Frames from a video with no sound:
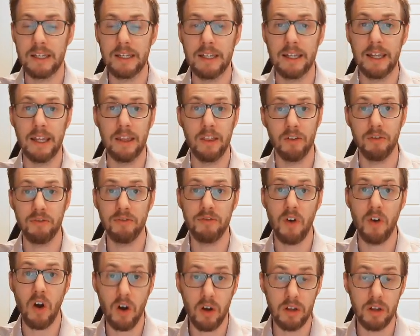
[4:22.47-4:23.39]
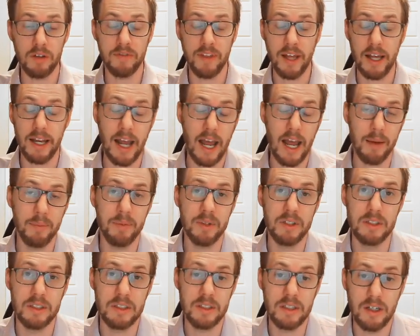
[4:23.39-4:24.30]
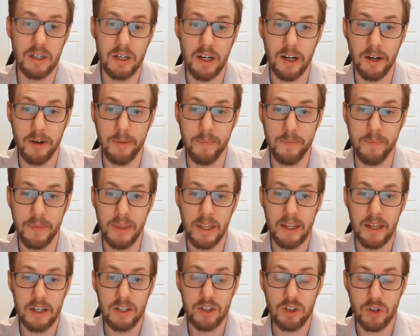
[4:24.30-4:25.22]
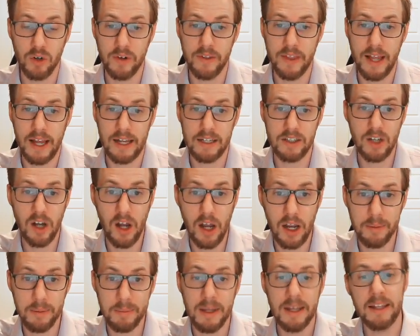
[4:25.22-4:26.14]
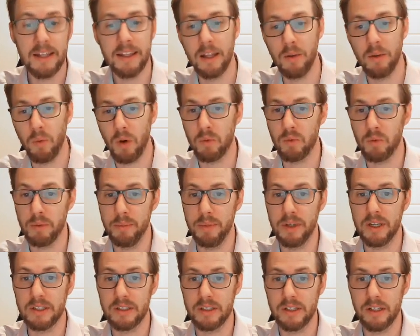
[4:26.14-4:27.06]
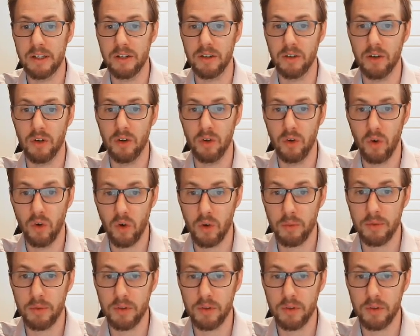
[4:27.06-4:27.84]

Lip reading: in the fall if that happens during that time than what would be considered normal.